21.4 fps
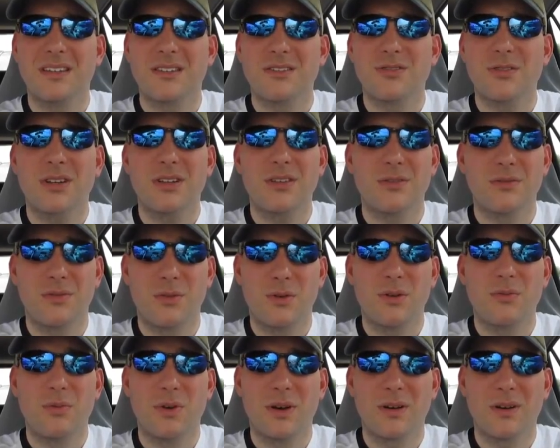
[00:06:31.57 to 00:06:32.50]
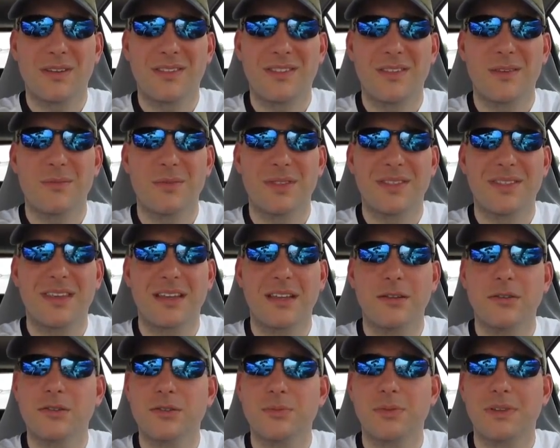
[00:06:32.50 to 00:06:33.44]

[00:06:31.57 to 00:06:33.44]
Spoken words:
Try to avoid wearing them in theaters,